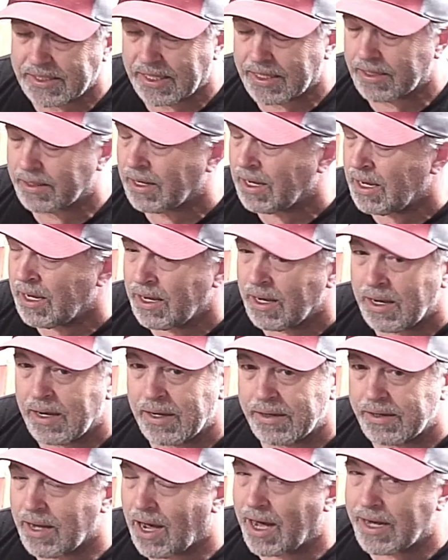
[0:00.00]
in,
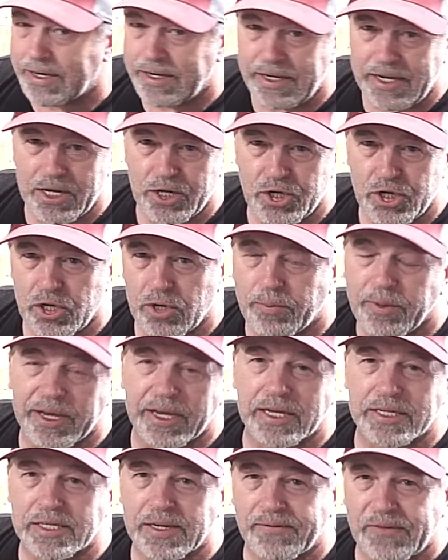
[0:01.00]
not an issue,
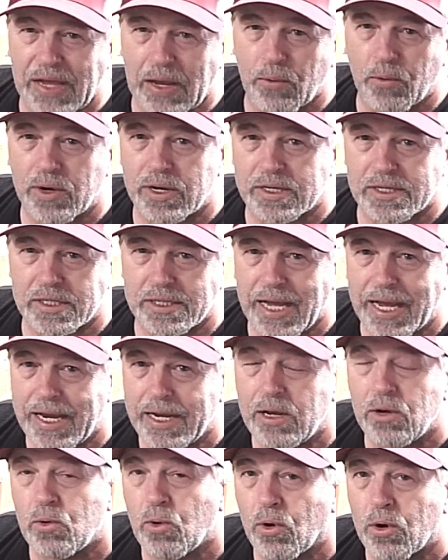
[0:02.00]
because if they would have
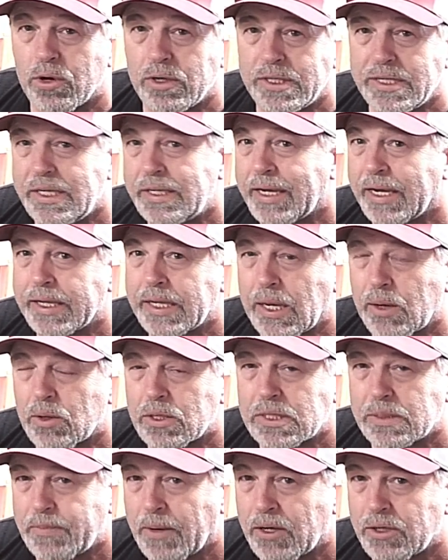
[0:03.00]
stayed in quarantine like they were
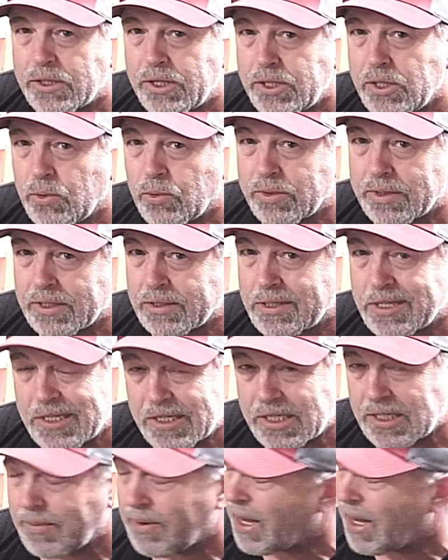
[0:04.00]
supposed to with the system